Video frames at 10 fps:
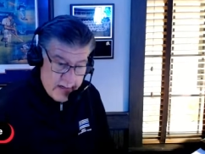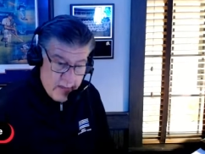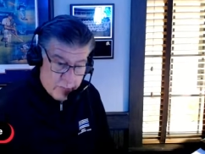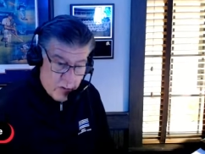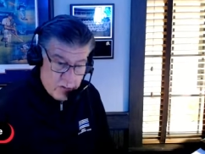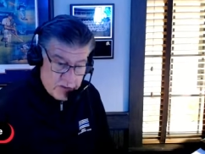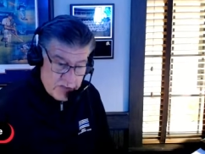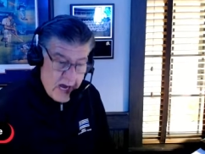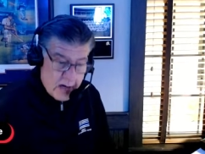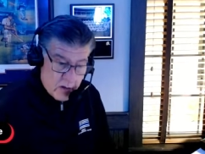and pro
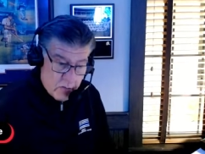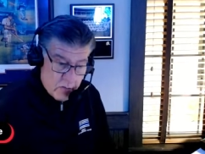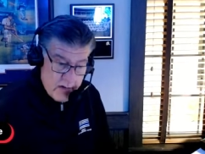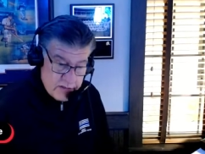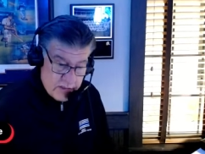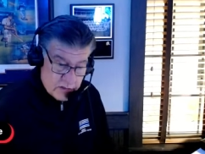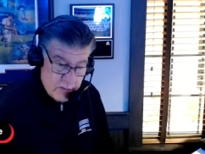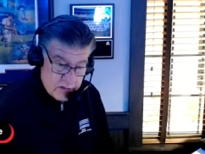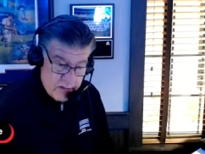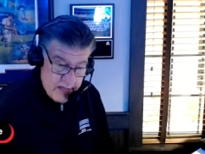soccer, racing,
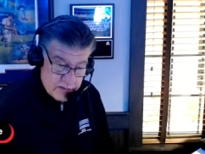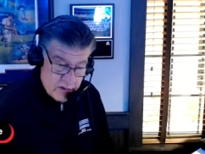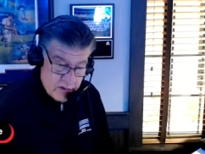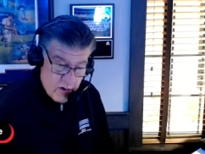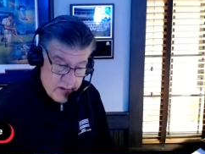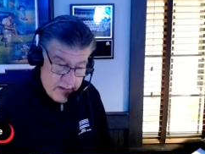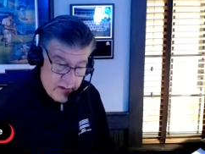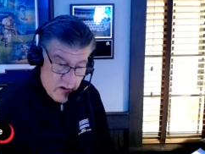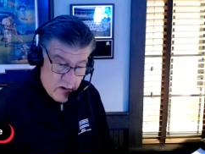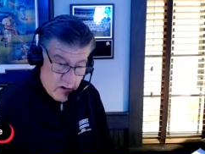especially NASCAR and
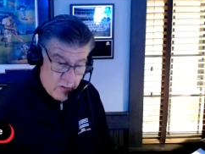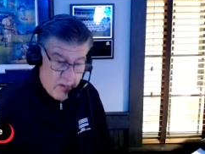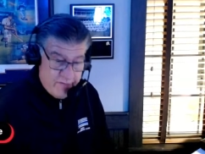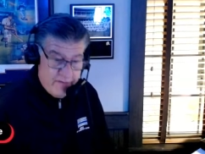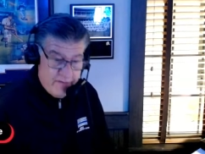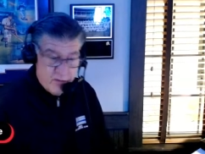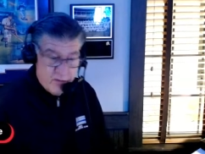IndyCar, are my favorite